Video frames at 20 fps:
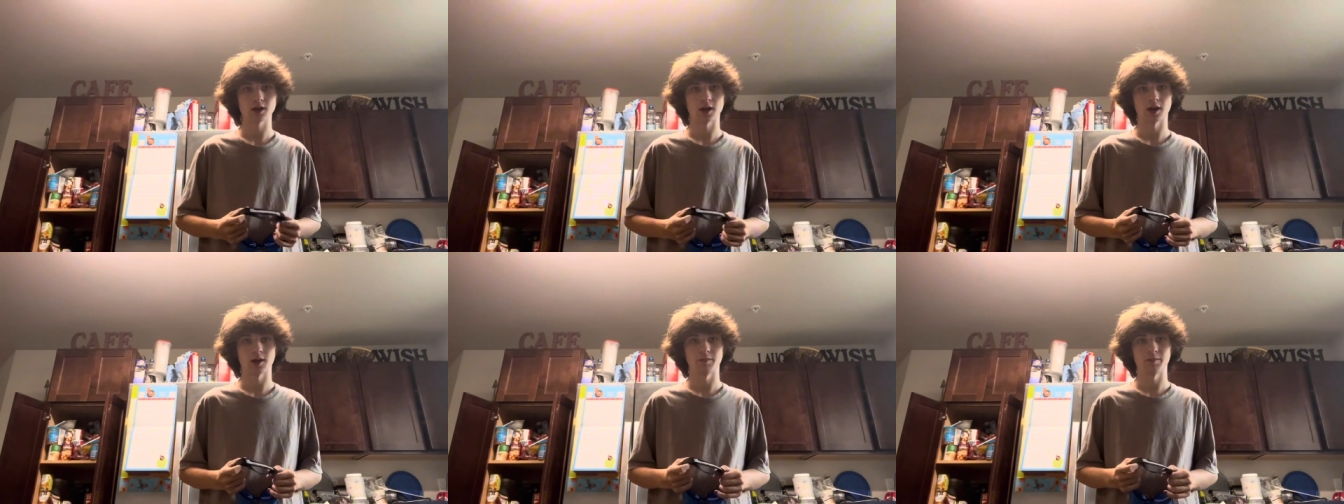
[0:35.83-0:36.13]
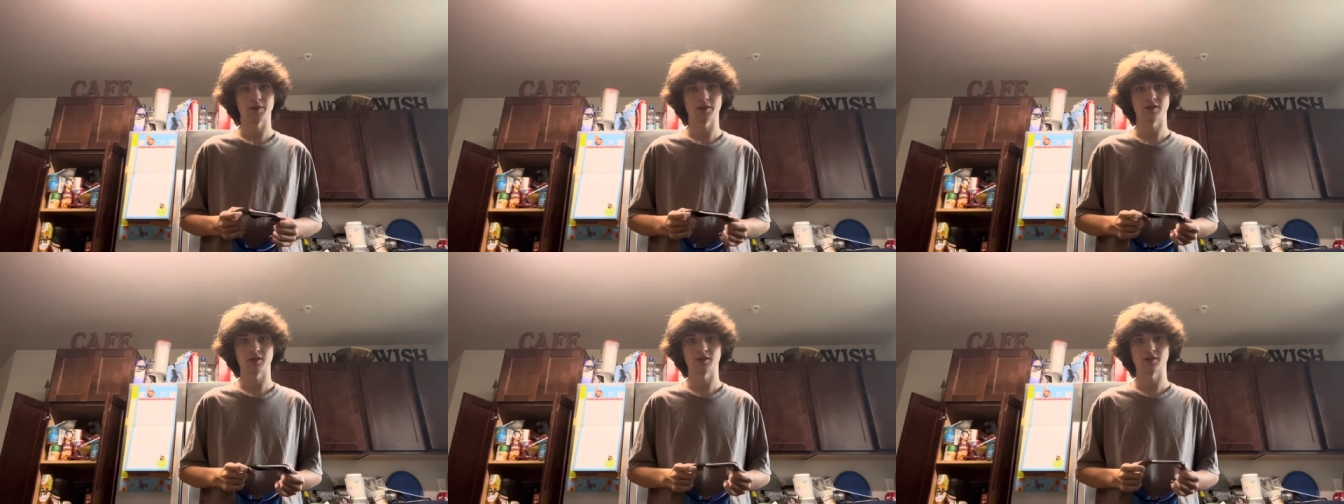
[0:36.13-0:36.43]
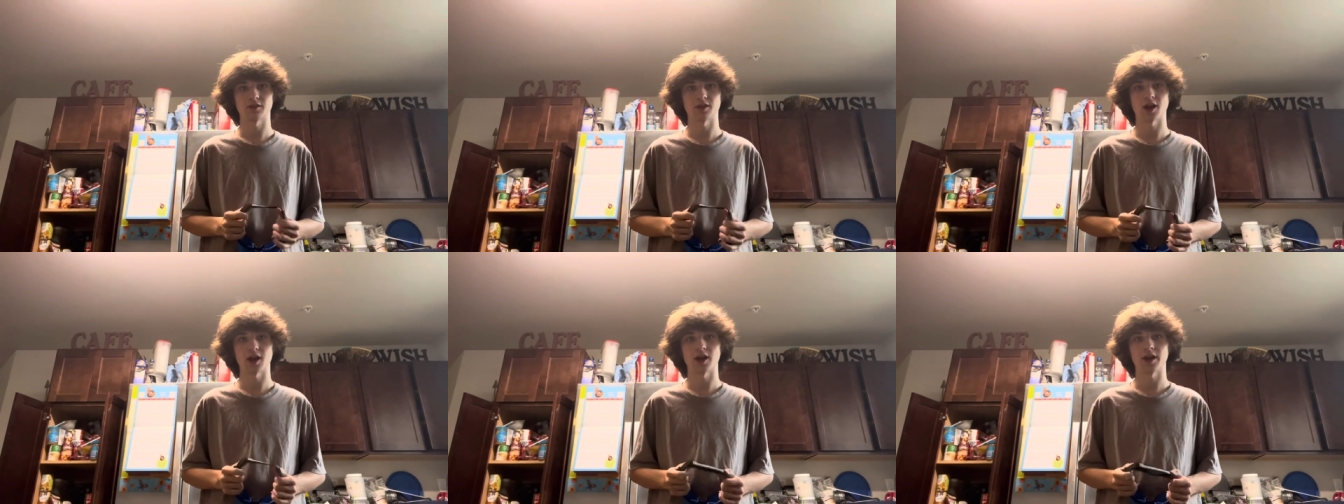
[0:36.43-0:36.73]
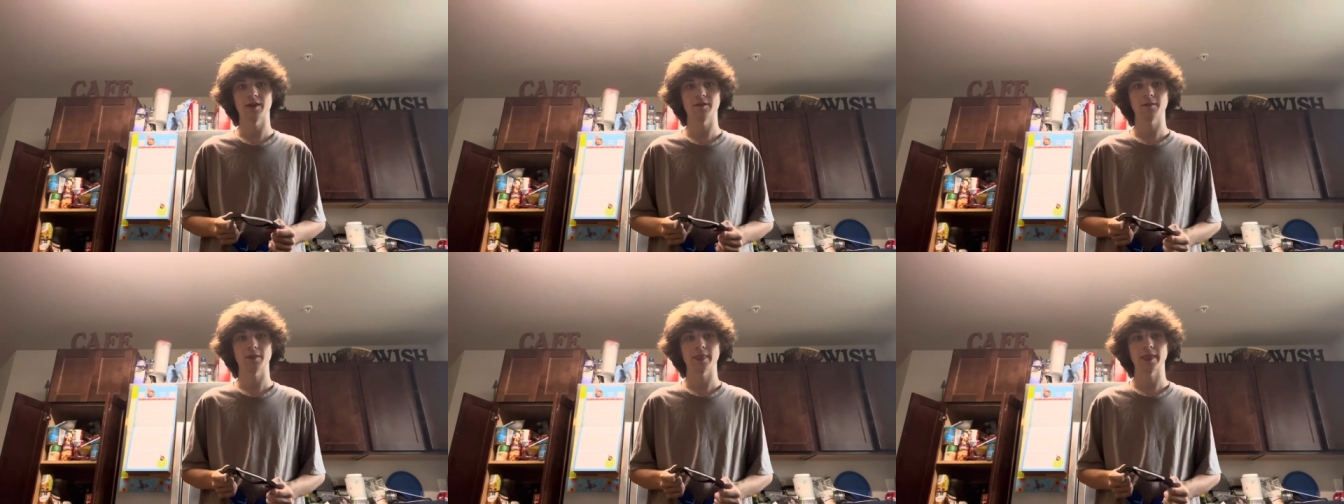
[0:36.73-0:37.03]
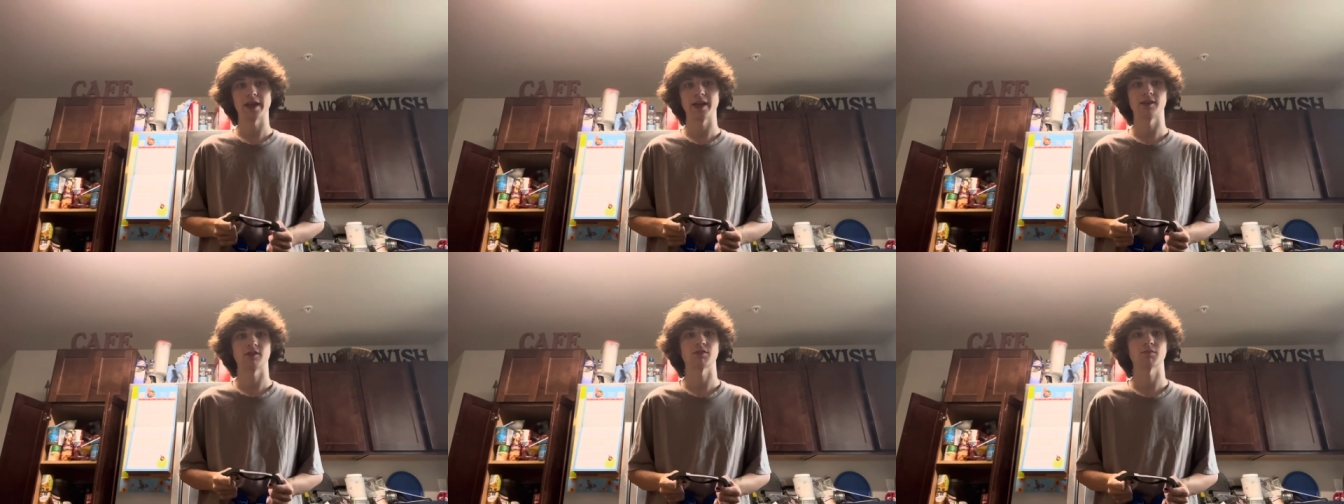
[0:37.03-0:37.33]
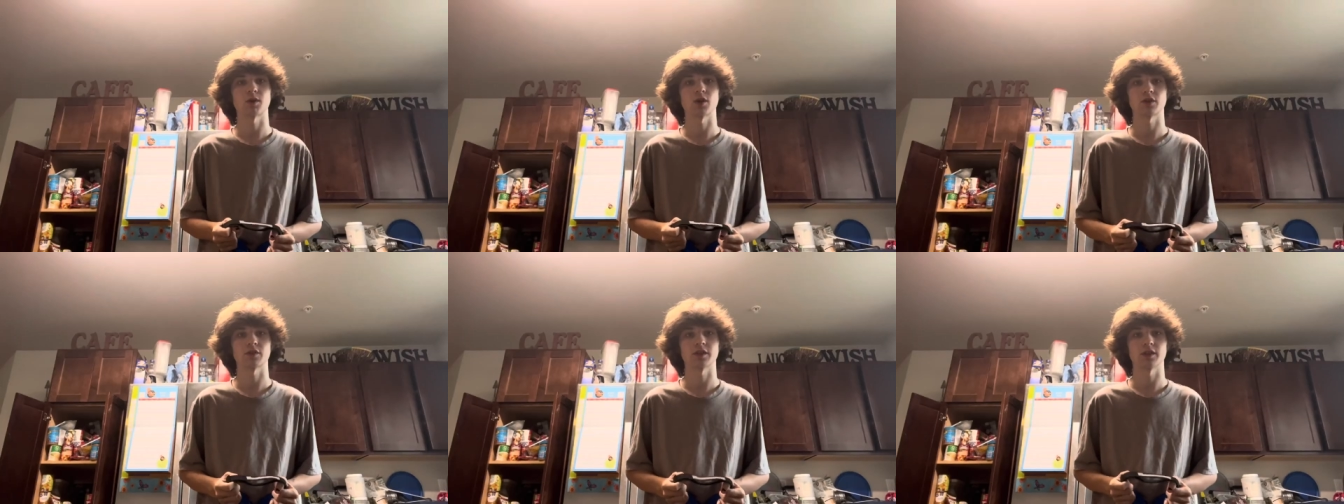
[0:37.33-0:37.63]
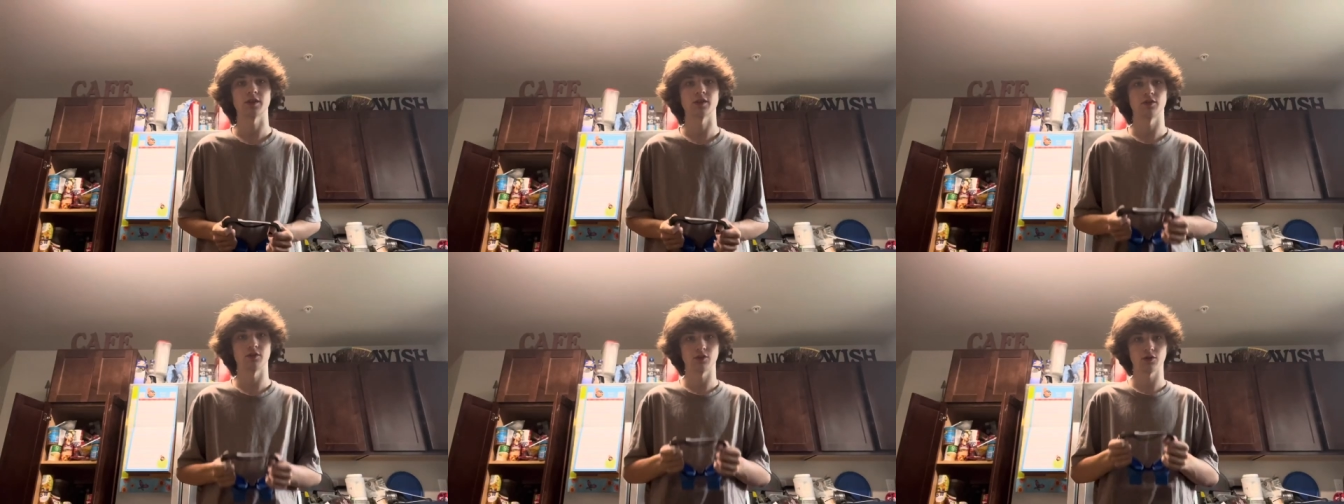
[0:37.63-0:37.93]
Um, this is not a smart
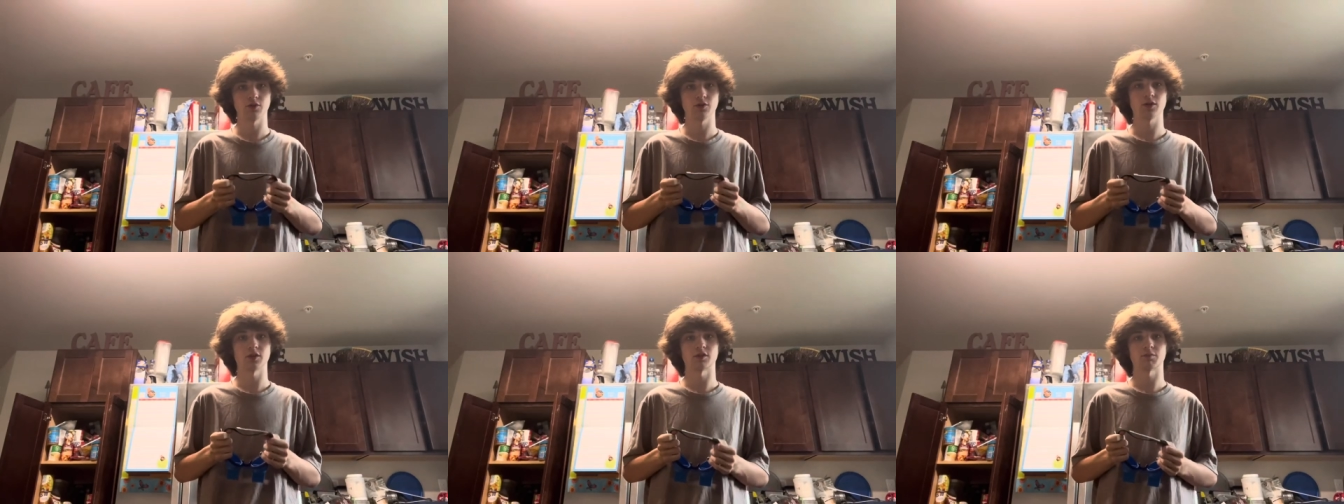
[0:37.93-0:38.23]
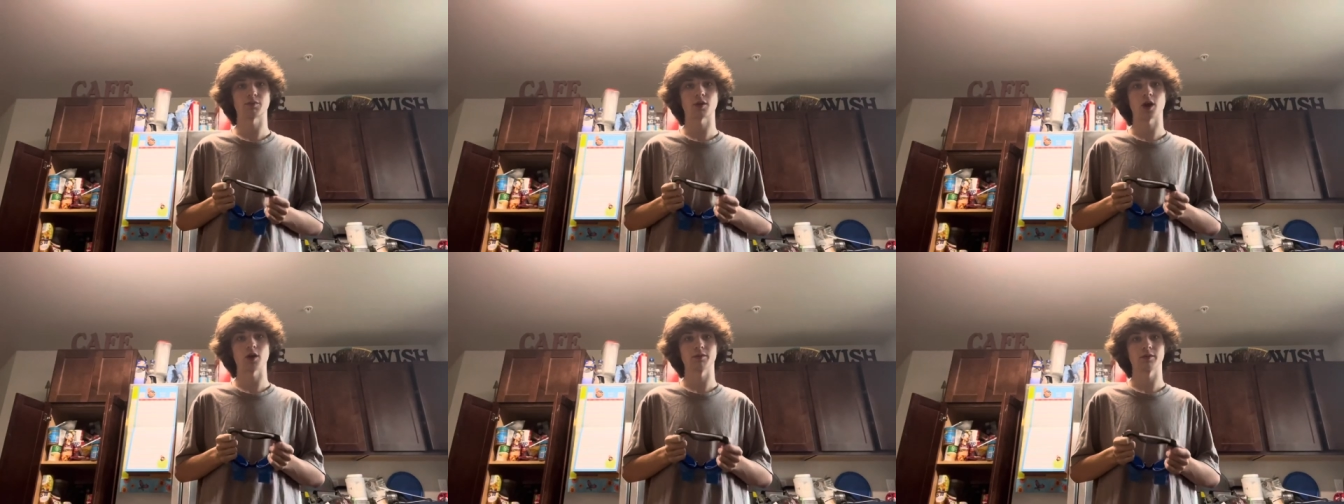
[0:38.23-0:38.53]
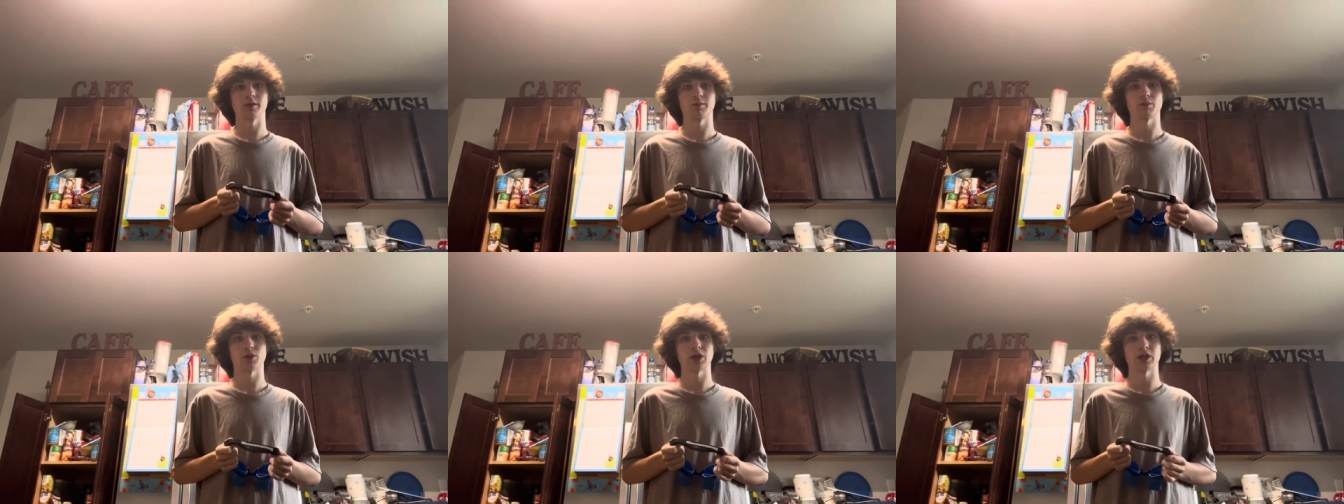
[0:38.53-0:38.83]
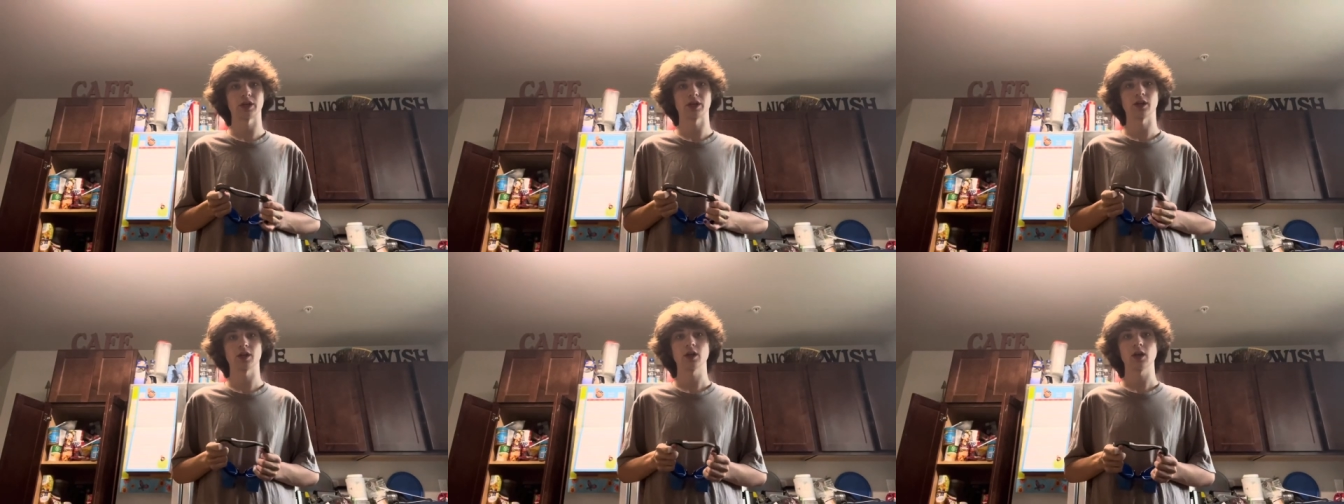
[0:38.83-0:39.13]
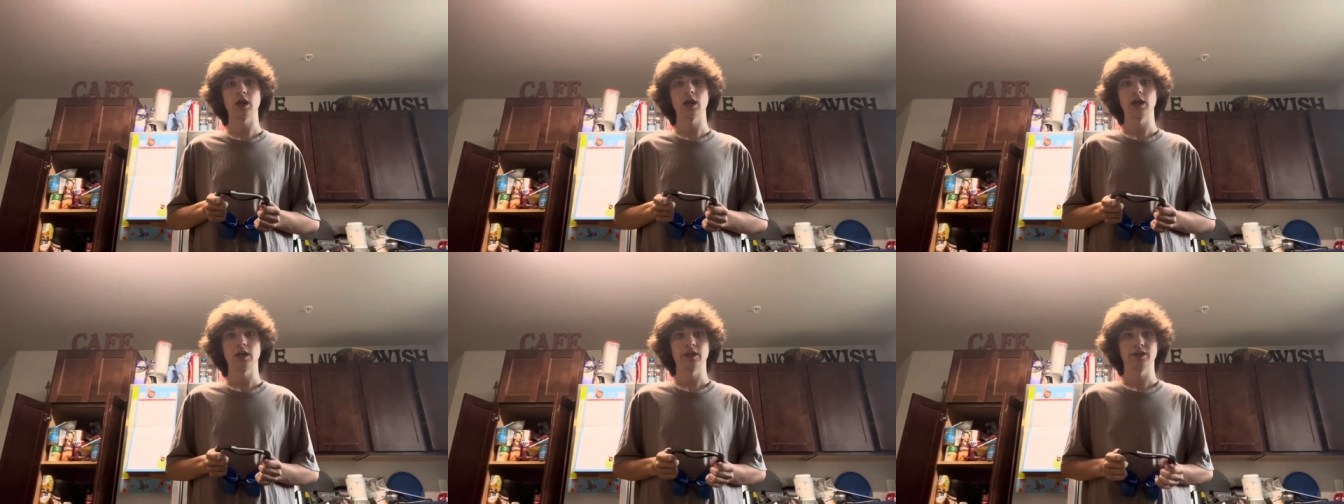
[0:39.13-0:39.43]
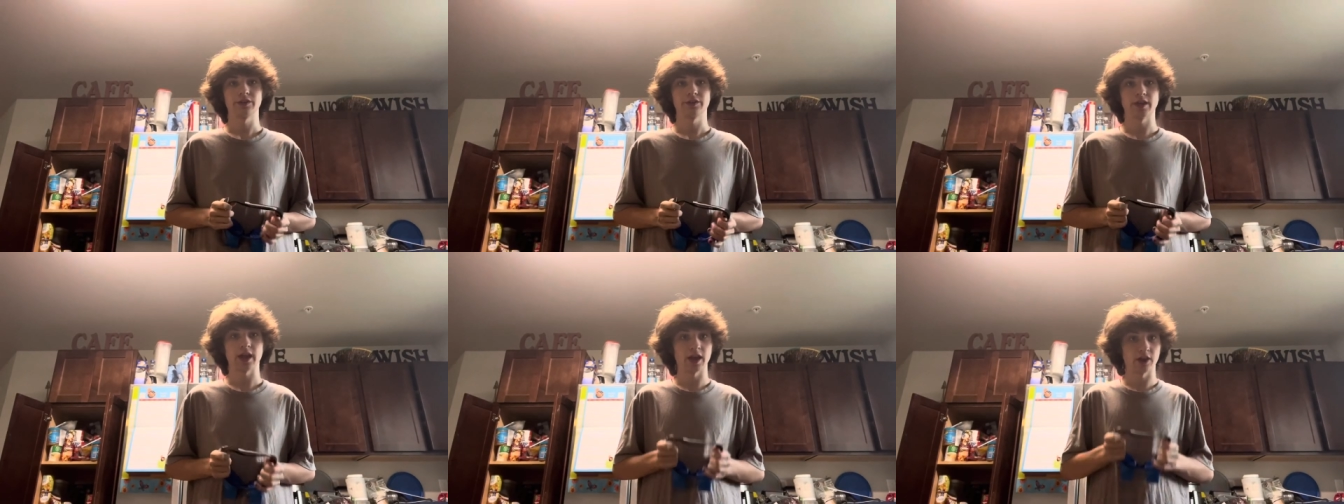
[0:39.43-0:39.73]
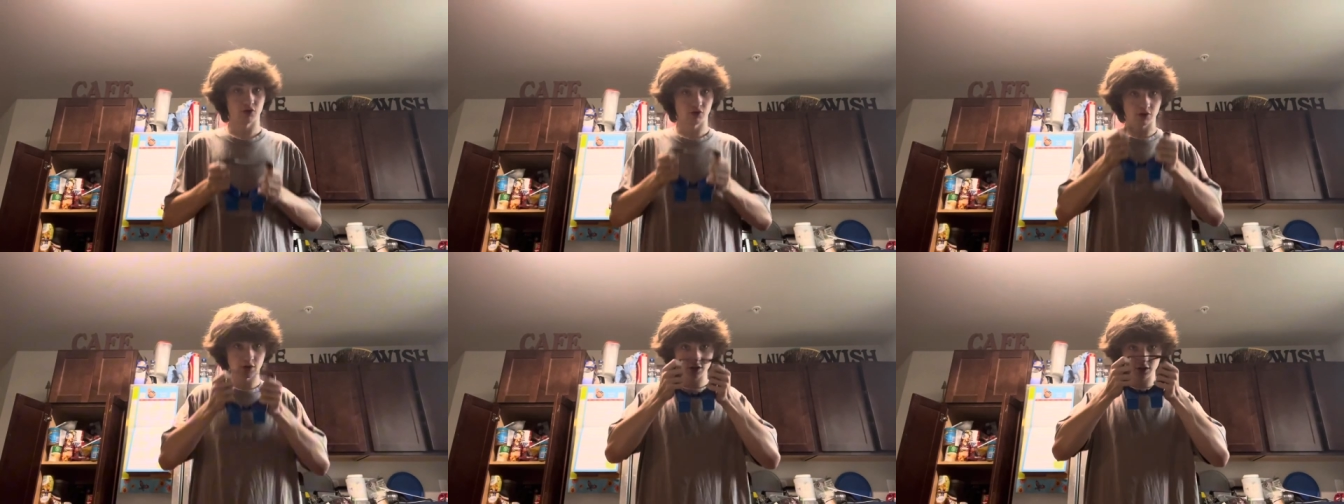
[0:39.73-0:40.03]
thing to do. This is probably pretty
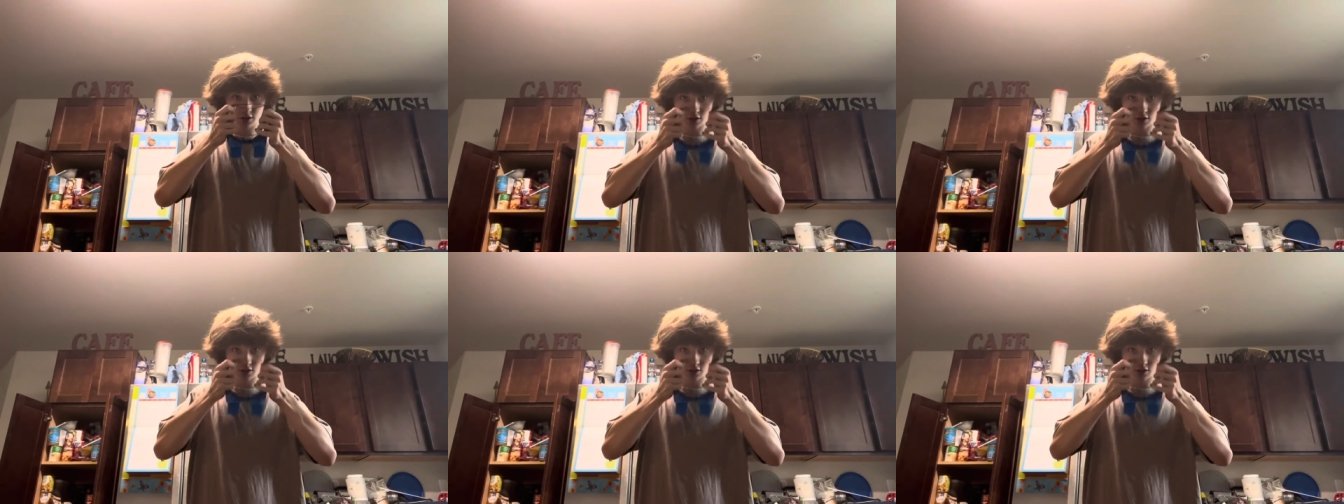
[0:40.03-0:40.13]
dangerous.